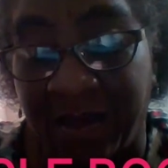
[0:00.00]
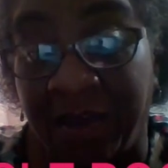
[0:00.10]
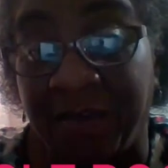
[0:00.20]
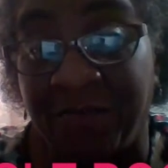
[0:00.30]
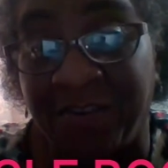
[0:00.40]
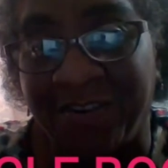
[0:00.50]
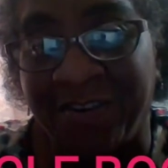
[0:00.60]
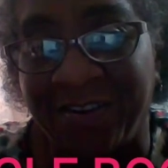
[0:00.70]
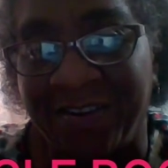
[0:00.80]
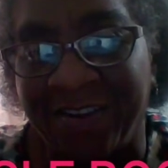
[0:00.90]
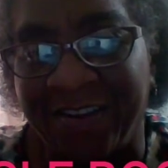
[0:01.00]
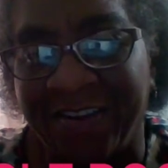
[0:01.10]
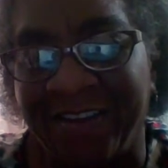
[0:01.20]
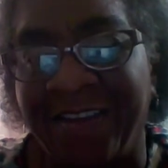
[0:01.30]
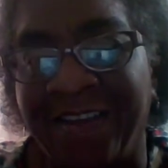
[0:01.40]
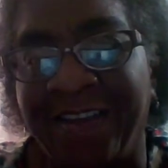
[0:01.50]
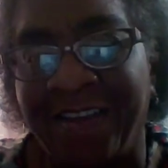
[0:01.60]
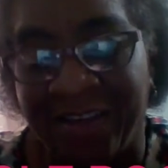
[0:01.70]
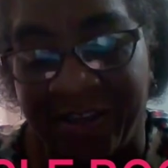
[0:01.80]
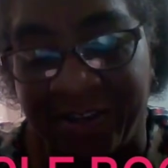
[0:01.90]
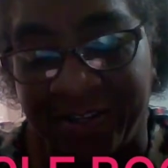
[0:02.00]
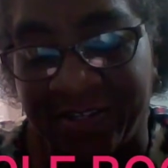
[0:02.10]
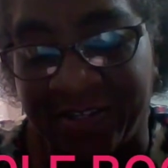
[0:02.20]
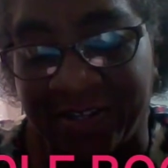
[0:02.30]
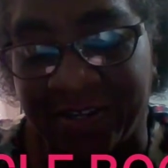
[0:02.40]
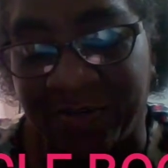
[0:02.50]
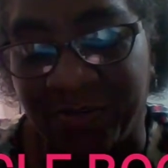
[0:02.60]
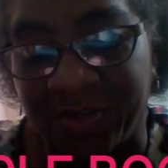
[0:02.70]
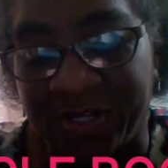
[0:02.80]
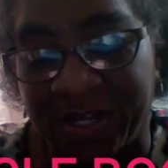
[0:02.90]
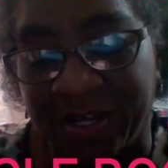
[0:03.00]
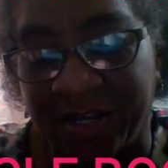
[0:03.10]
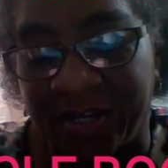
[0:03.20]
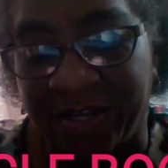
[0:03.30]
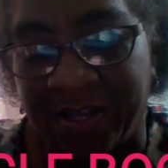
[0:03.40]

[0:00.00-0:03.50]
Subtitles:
ever, and it's a book tag.